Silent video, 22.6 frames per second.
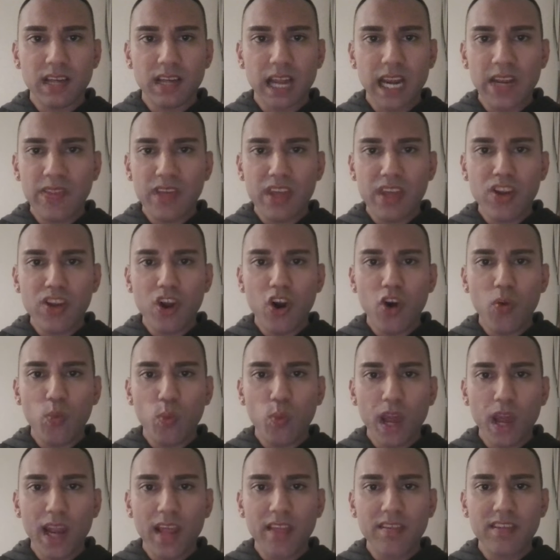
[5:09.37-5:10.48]
And they're not
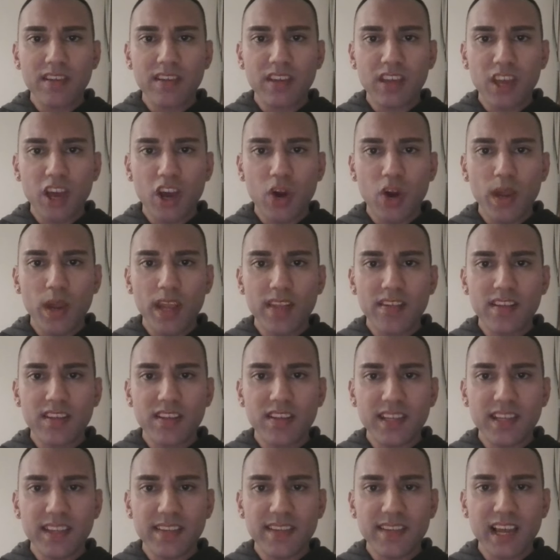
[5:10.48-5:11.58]
willing to go into
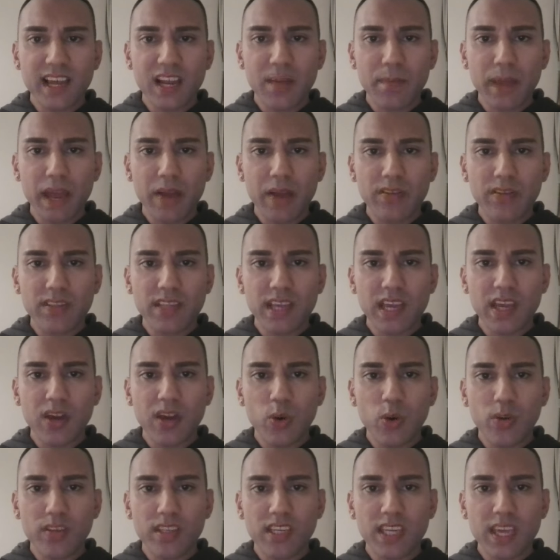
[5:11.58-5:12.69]
detail about it
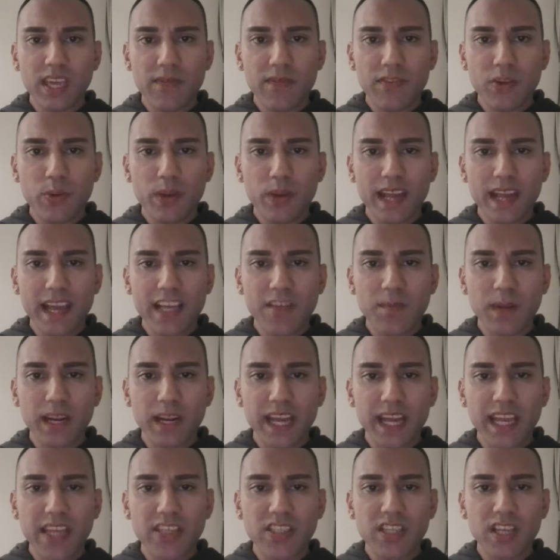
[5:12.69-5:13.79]
or to give you an
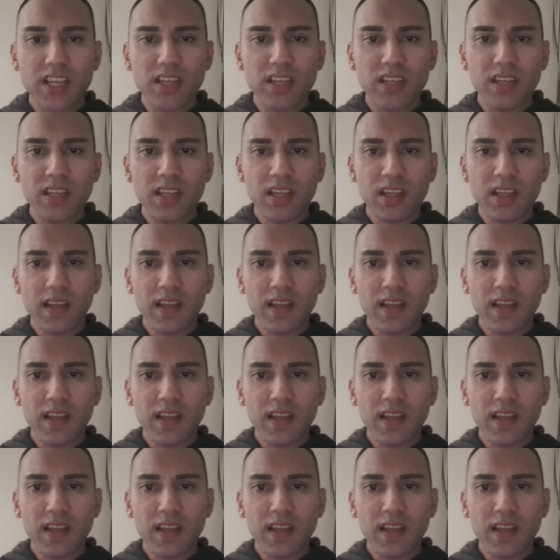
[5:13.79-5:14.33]
explanation